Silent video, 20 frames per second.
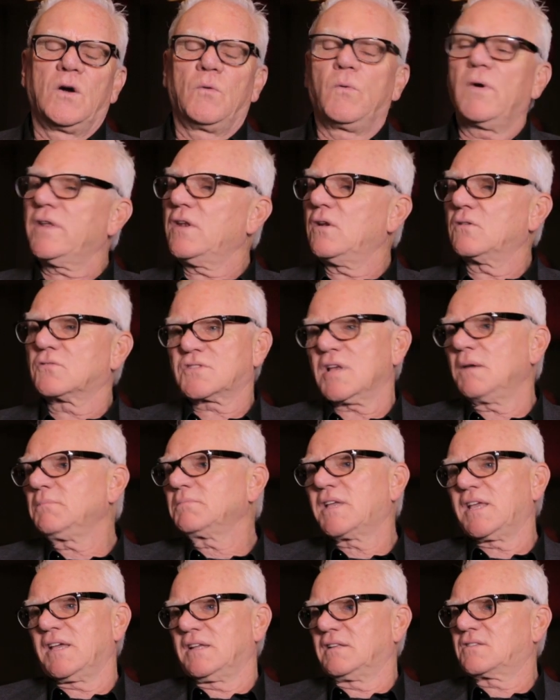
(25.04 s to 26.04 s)
Well, some
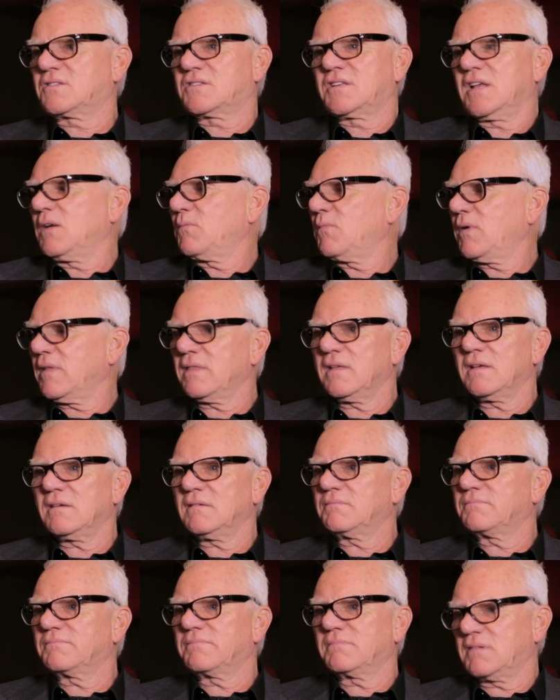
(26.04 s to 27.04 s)
kids see it when
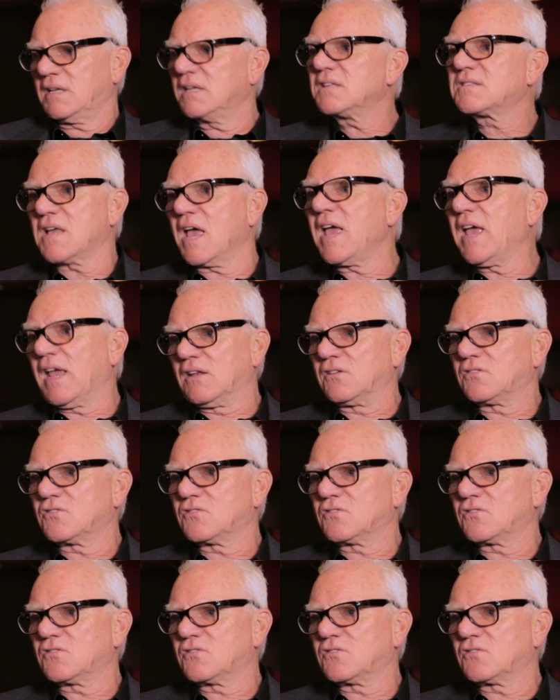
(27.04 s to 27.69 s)
they're his age.